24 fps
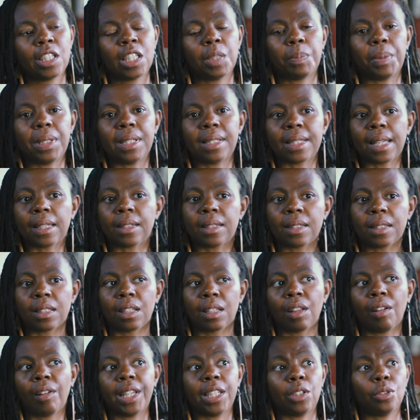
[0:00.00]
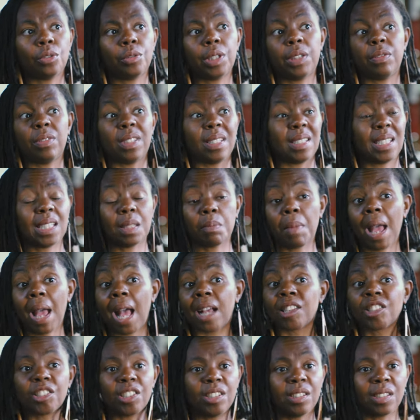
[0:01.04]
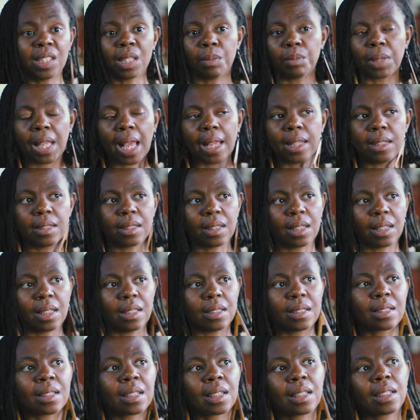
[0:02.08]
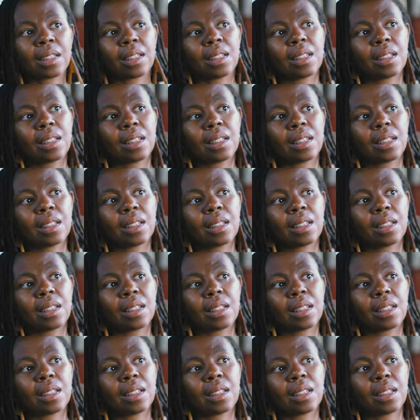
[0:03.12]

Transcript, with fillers: to be set aside or even smashed in some cases.